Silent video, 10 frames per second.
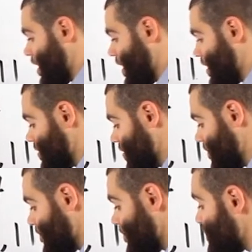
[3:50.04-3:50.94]
And
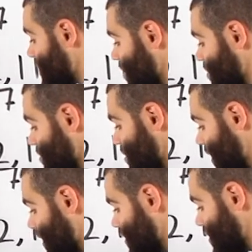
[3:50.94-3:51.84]

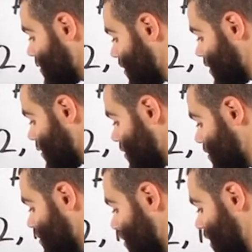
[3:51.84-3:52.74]
10
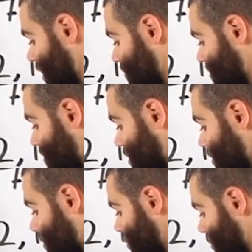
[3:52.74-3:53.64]
times
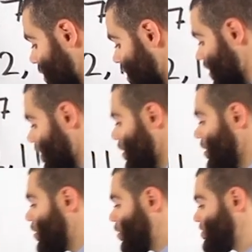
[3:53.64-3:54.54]
3
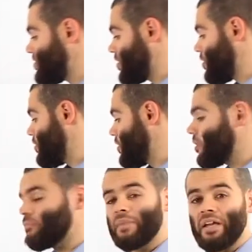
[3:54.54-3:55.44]
also
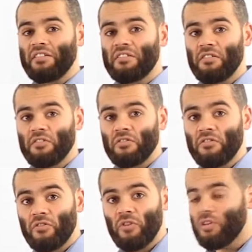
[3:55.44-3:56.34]
makes
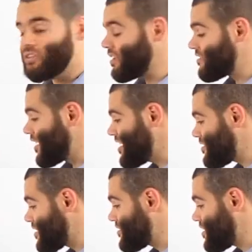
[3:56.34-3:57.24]
30. So as
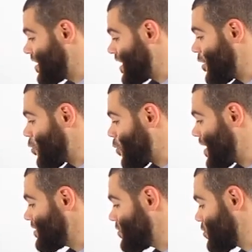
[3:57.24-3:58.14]
you can see here,
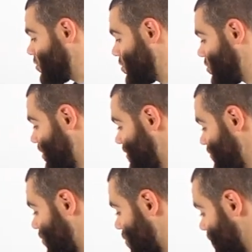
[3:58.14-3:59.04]
1, 2, 3,
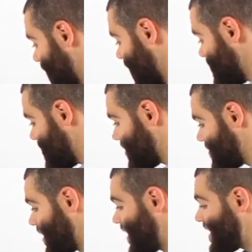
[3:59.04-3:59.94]
4, 5,
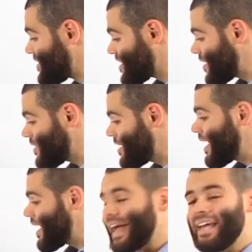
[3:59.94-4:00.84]
6, seven,
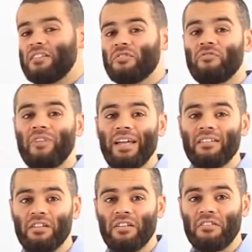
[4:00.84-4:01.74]
eight
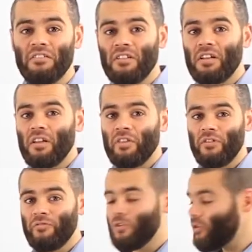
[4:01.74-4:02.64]
factors.
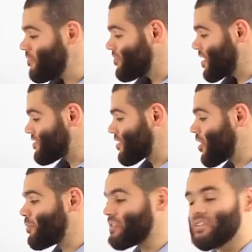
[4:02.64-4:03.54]
Therefore, it's a
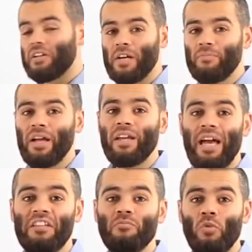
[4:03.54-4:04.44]
composite number. It
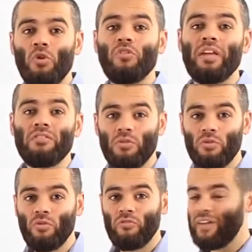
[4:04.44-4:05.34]
has more than
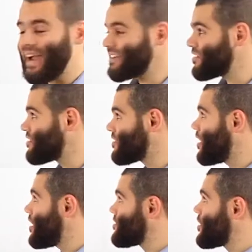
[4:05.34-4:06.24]
two factors.
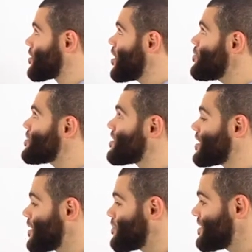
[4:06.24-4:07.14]
So composite
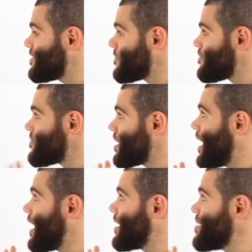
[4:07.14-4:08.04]
numbers
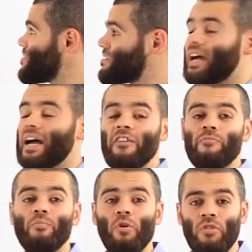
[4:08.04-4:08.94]
are numbers that
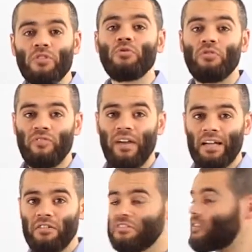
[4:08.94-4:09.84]
have more than two
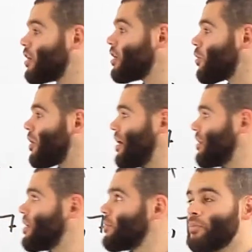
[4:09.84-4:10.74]
factors,
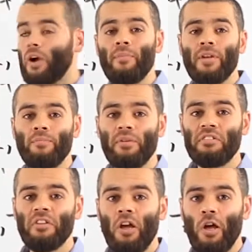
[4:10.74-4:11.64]
while prime
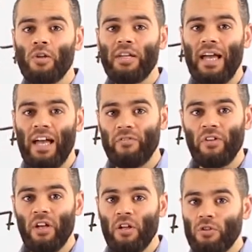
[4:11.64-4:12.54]
numbers only
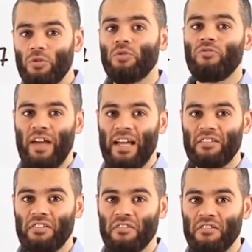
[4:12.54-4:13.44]
have two
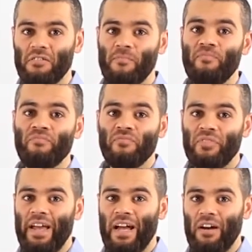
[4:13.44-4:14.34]
factors.
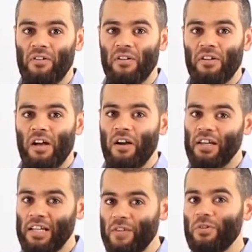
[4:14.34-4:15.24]
Now, I'm
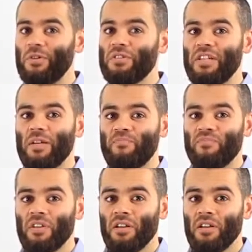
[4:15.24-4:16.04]
going to give you a tip.